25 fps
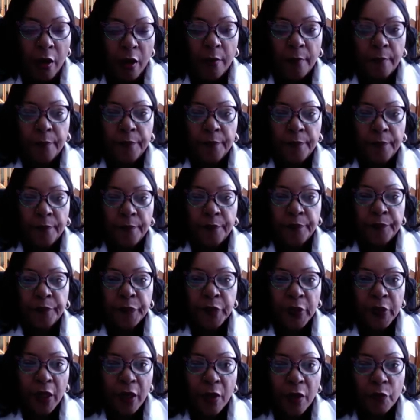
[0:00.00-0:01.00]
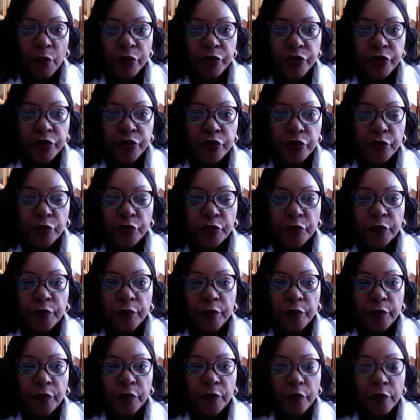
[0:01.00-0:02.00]
I want you to
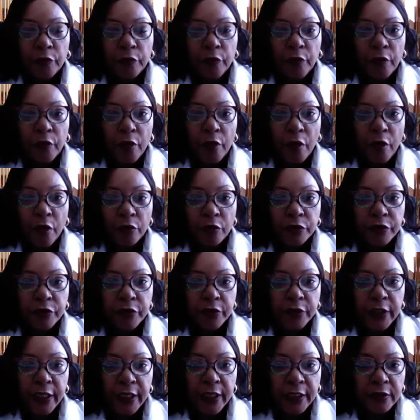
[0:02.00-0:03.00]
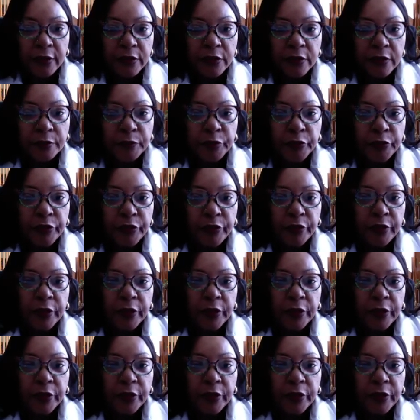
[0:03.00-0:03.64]
alternate putting